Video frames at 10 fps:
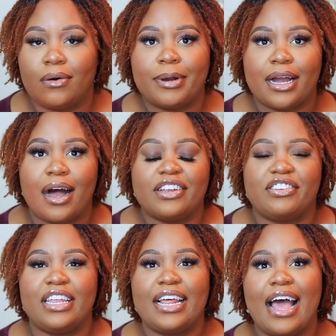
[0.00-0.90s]
Oh my gosh,
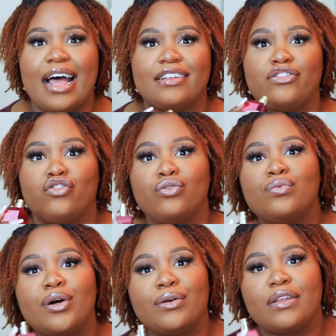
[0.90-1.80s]
then it has two
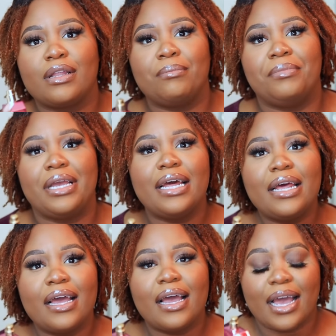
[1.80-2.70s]
rows in the
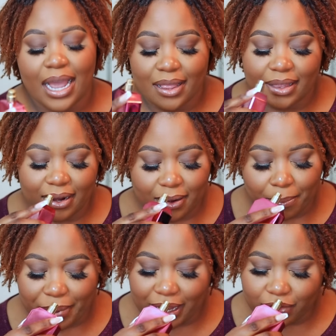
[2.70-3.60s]
mid, and then in the
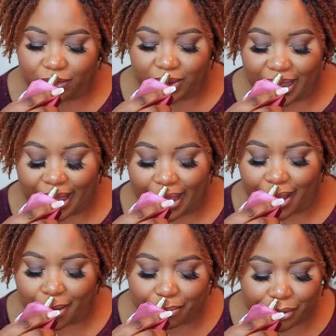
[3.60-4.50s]
base you get
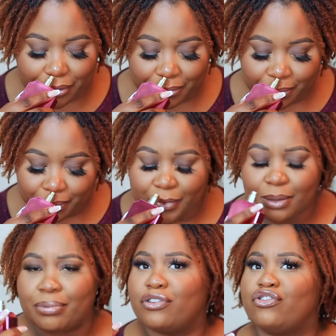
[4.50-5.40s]
amber,
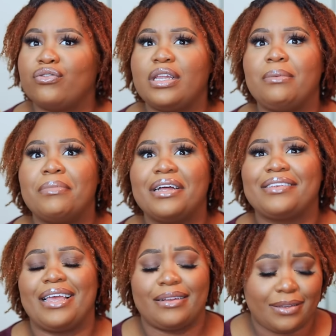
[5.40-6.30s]
patchouli,
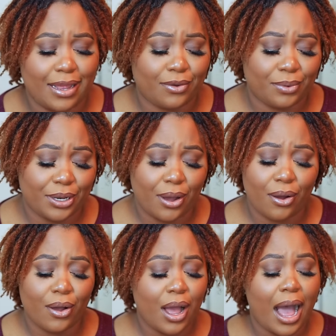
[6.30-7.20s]
musk, and sandalwood, y'all.